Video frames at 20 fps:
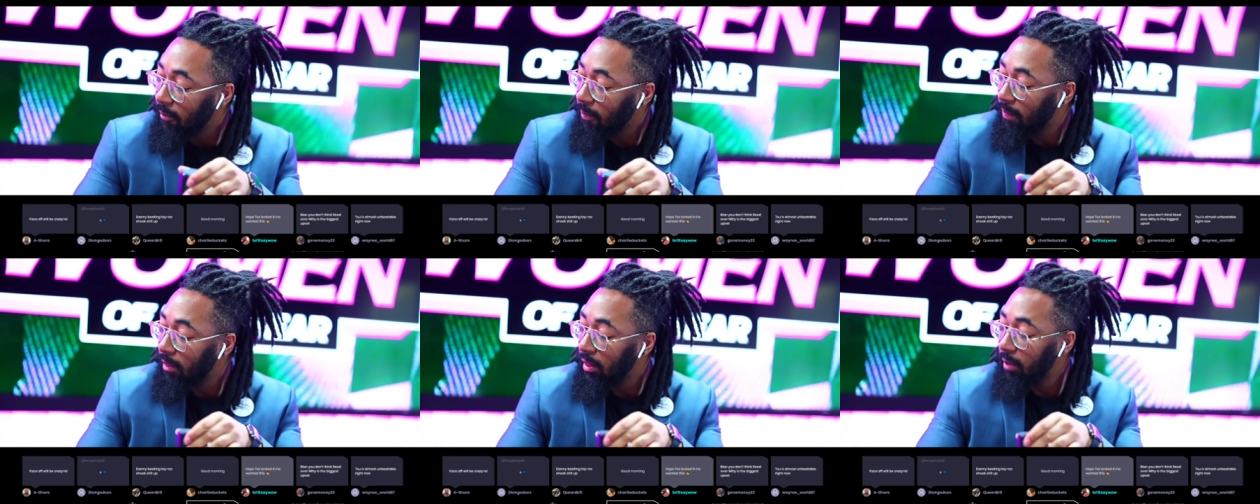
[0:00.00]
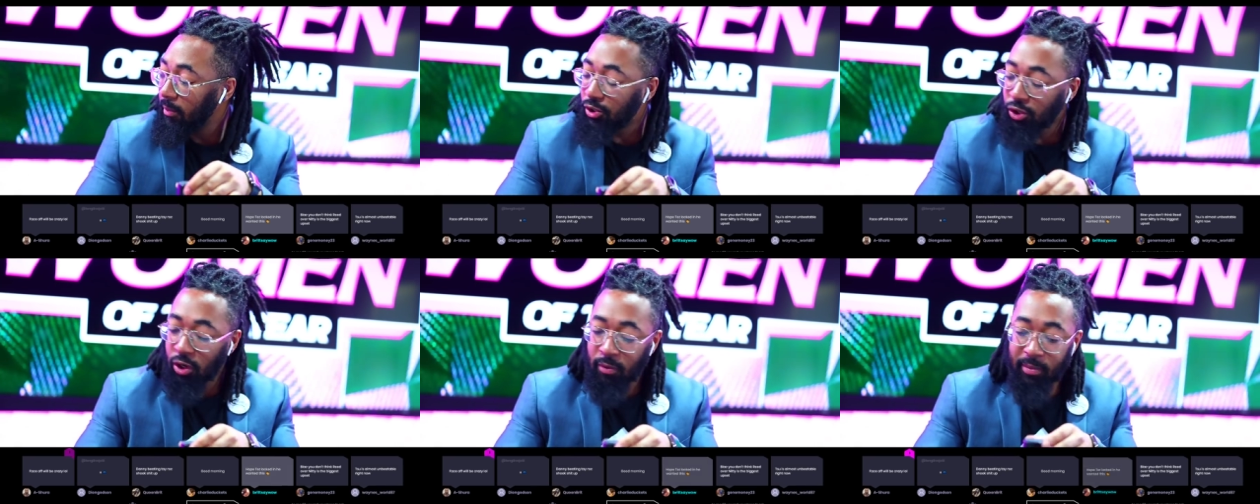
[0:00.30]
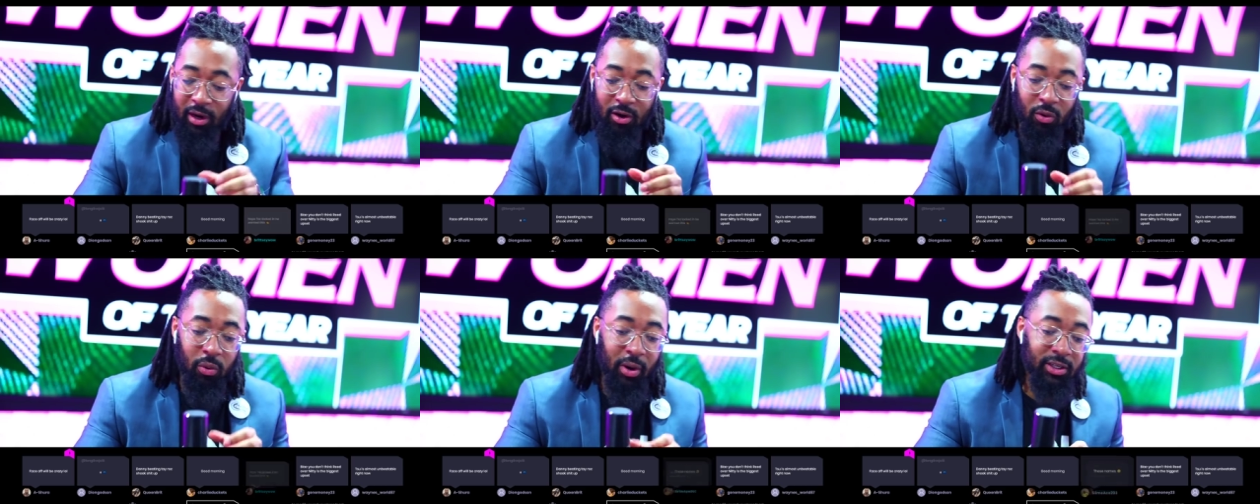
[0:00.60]
let me show you my
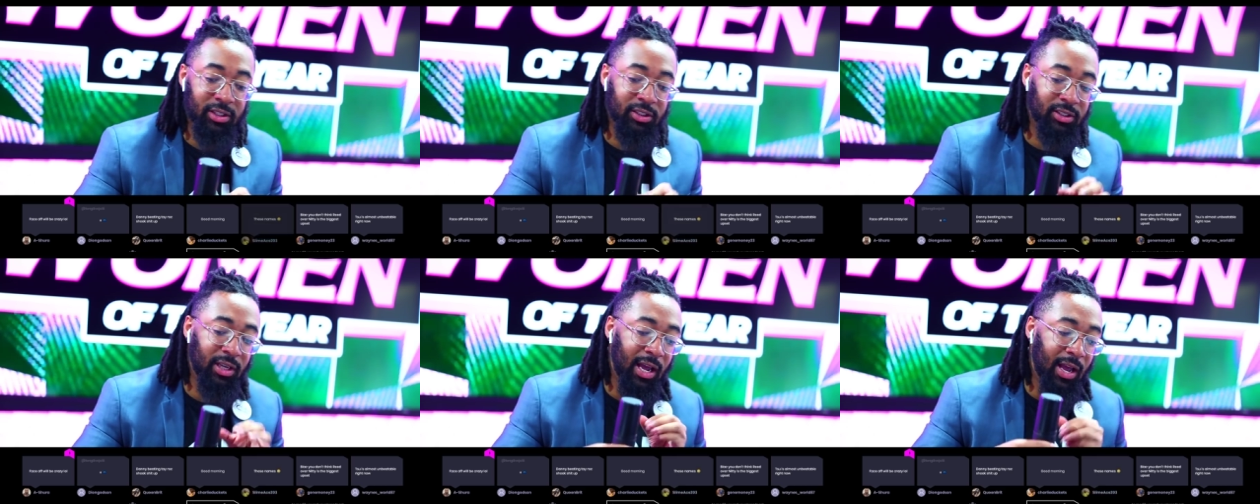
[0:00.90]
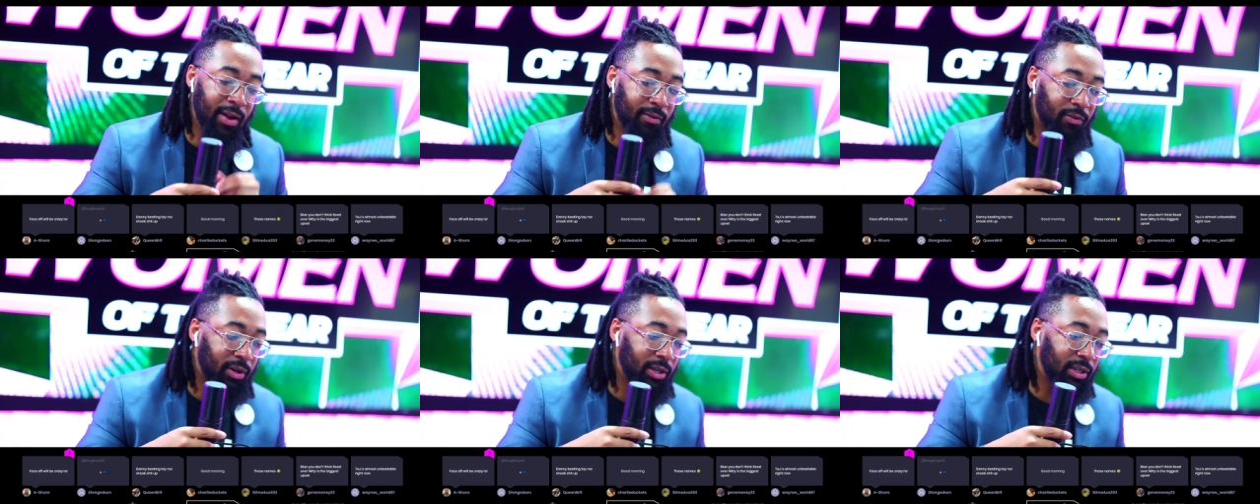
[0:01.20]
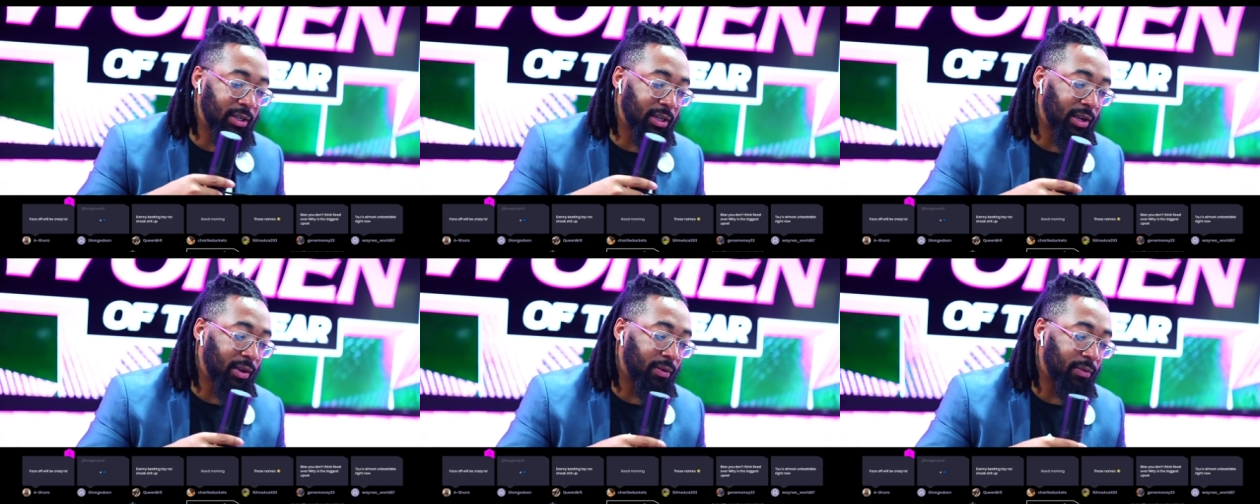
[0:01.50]
questions I have written
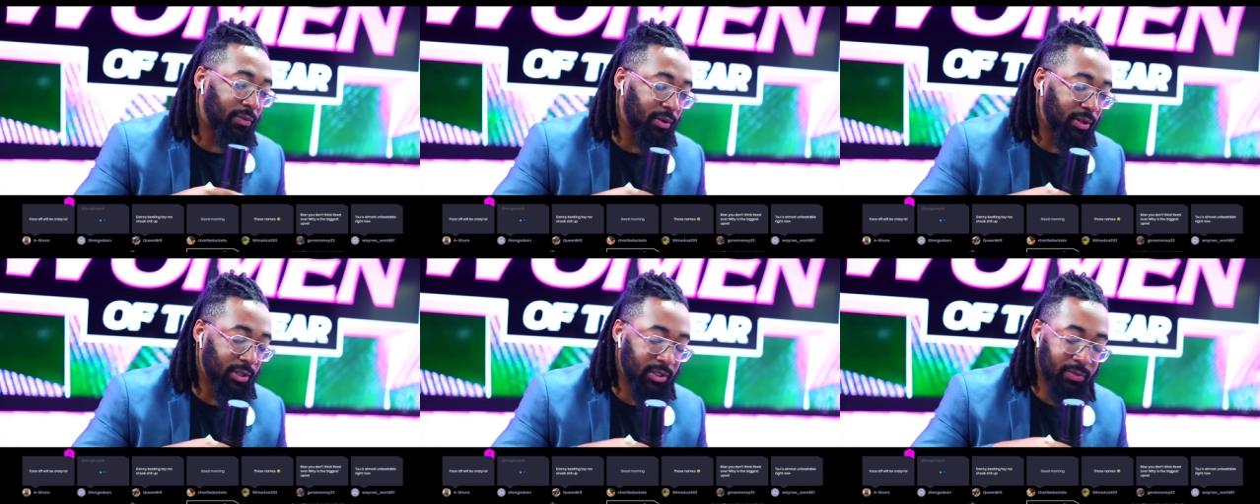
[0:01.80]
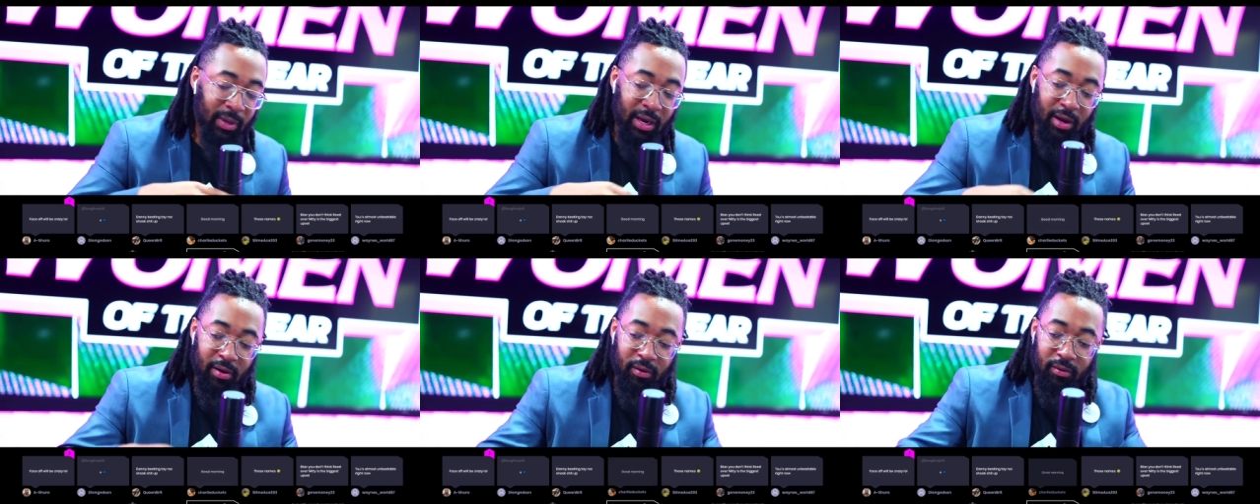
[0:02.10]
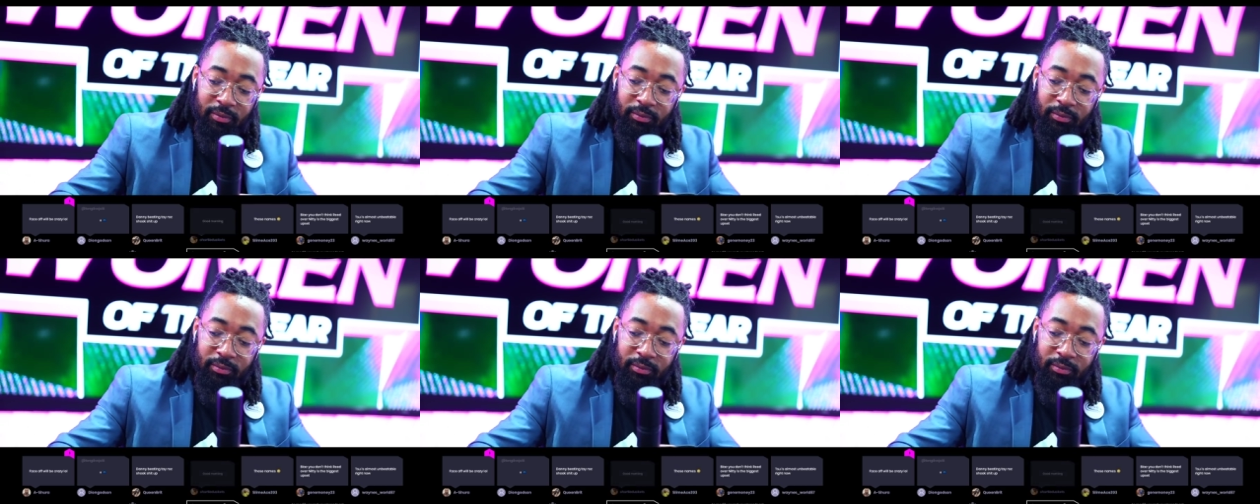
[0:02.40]
down for this battle.